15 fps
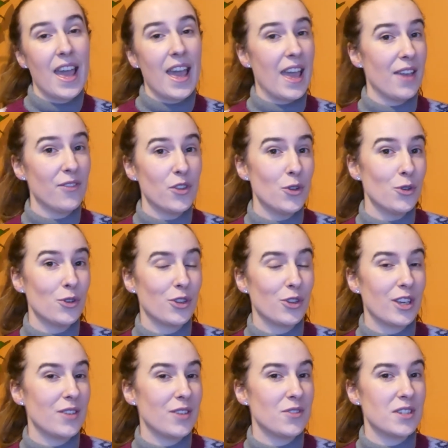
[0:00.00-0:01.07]
If you are
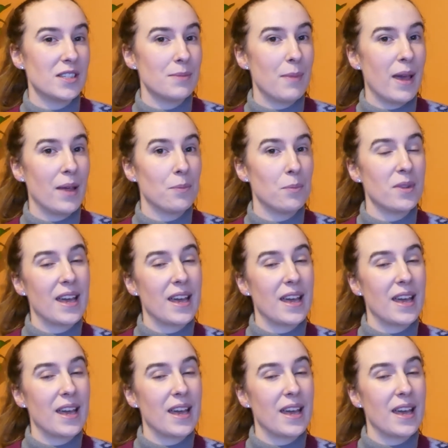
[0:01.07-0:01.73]
looking for some help with